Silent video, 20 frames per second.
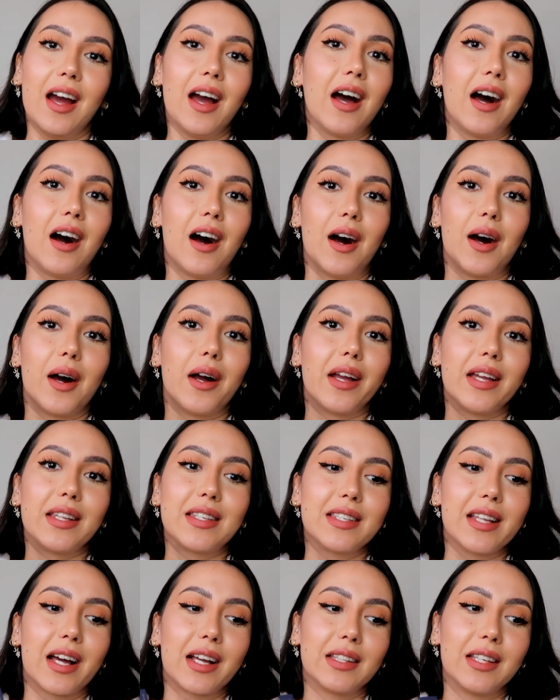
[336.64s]

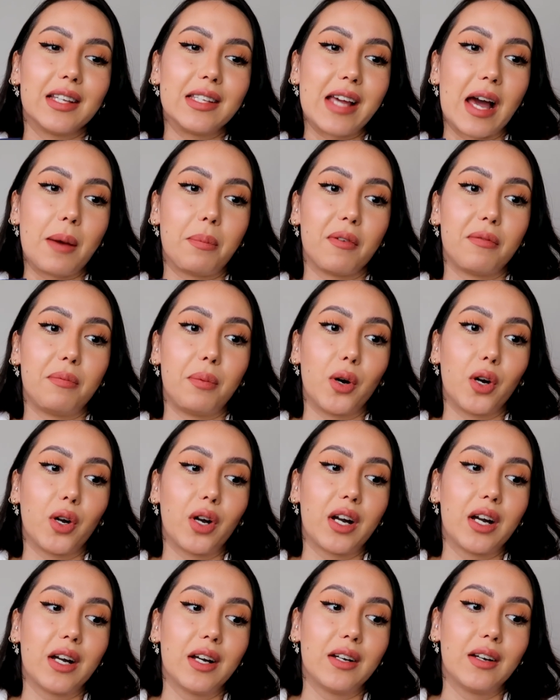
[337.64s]
It's not the type of
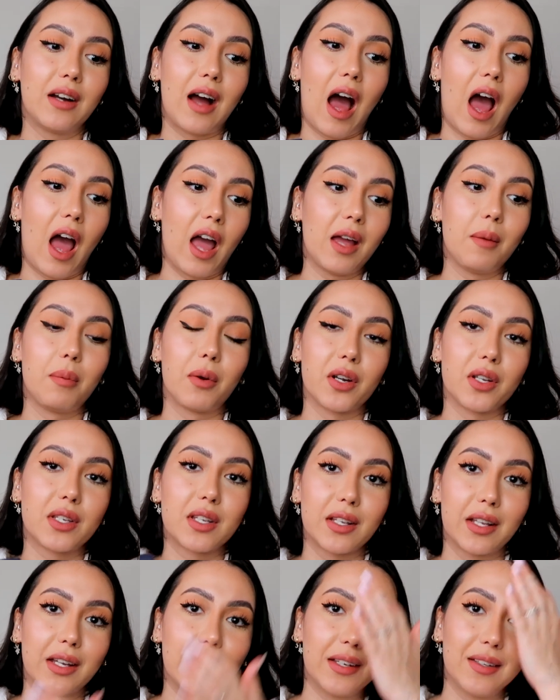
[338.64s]
book I
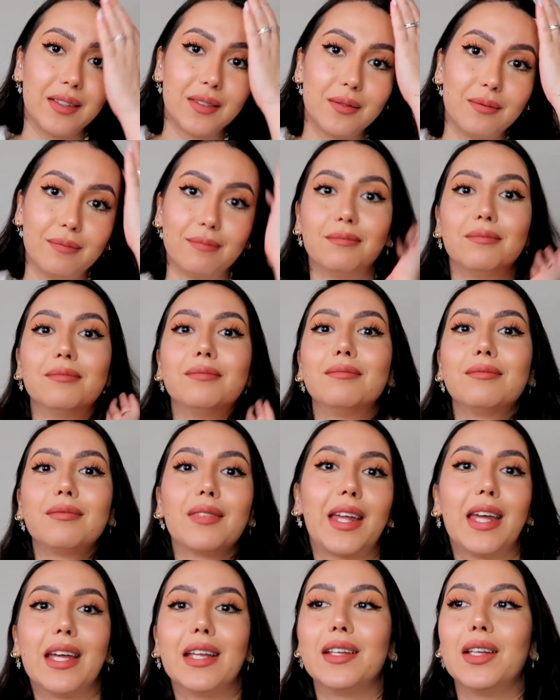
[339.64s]
personally
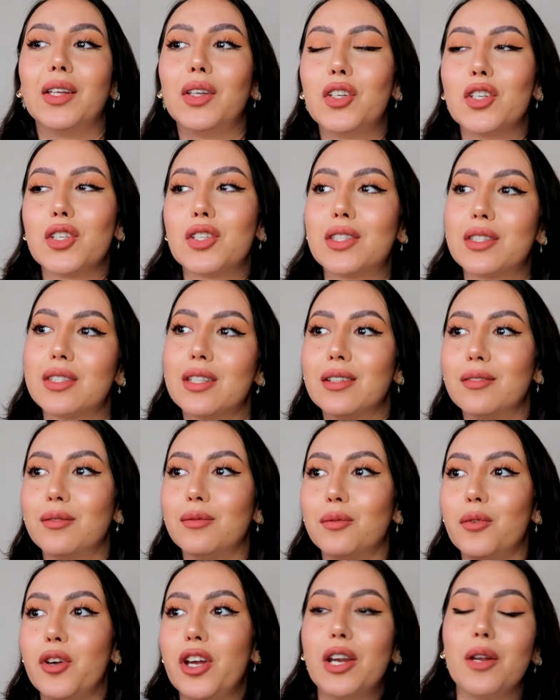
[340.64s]
can just
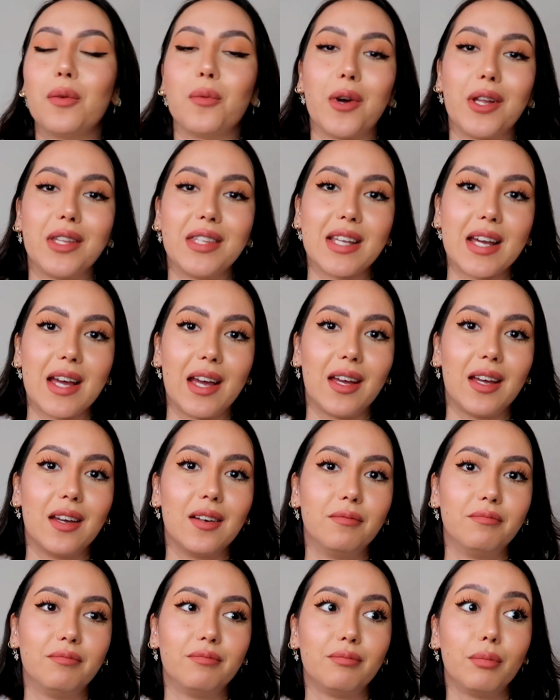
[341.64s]
read in one day.
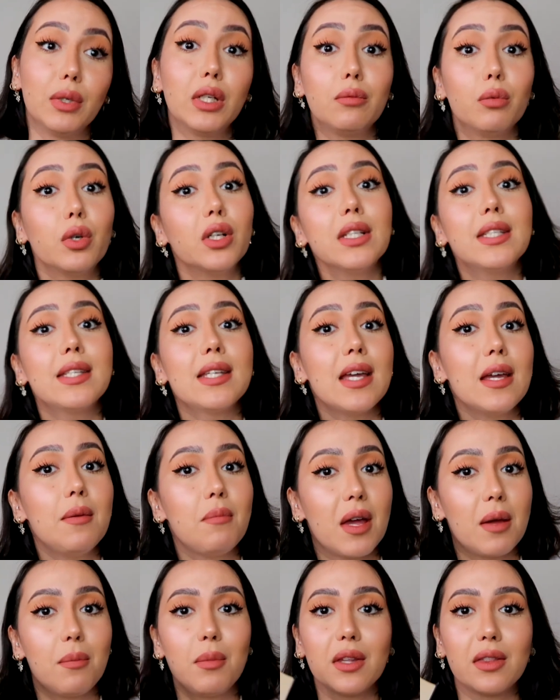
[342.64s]
But we'll see,
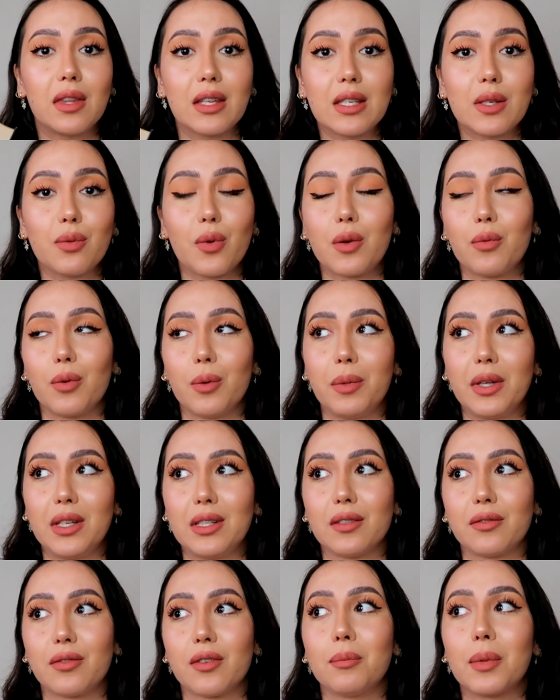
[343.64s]
maybe this one will be
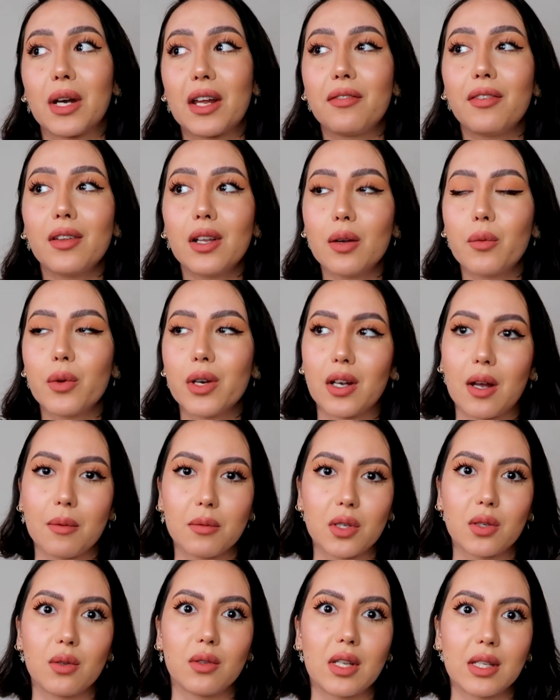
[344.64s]
different. But I feel like when it
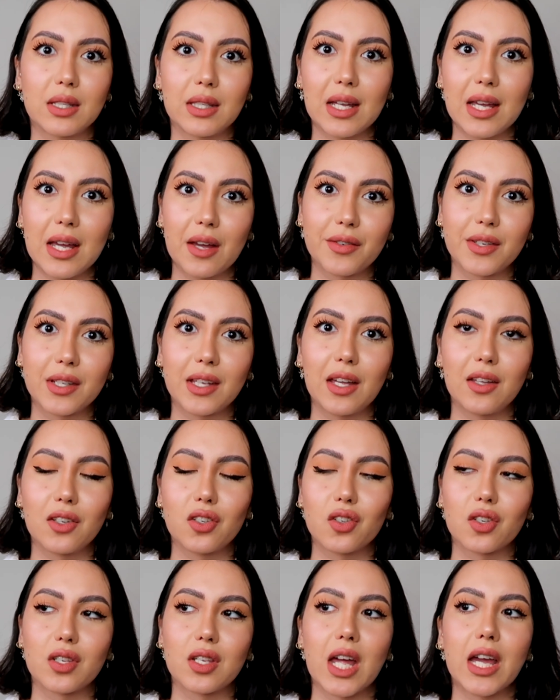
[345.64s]
comes to Dostoevsky, it's
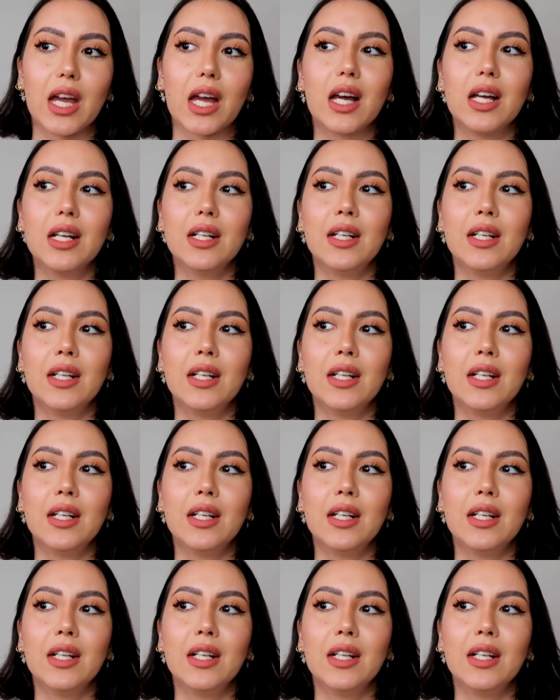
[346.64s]
just like,